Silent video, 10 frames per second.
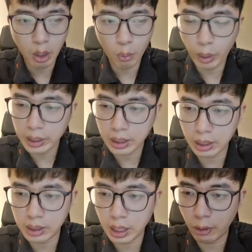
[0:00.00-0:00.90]
When is the
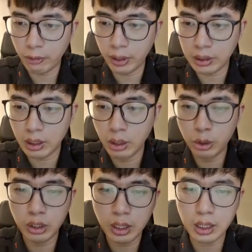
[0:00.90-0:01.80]
sell phase?
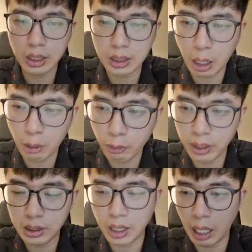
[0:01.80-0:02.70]
Usually the sell
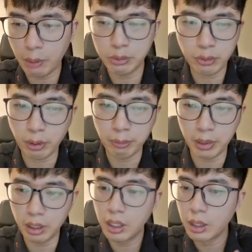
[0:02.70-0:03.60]
phase comes from
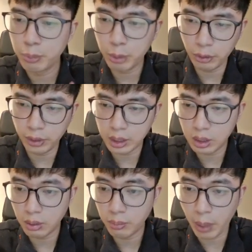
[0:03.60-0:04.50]
the
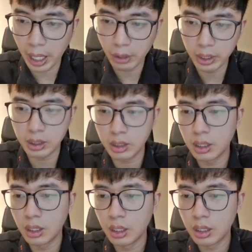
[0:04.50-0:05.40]
previous bearish
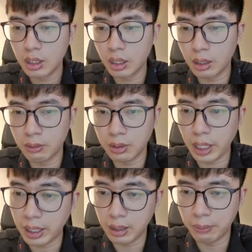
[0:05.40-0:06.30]

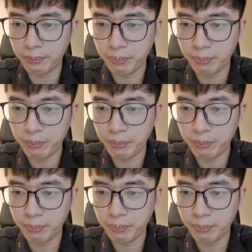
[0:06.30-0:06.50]
cycle.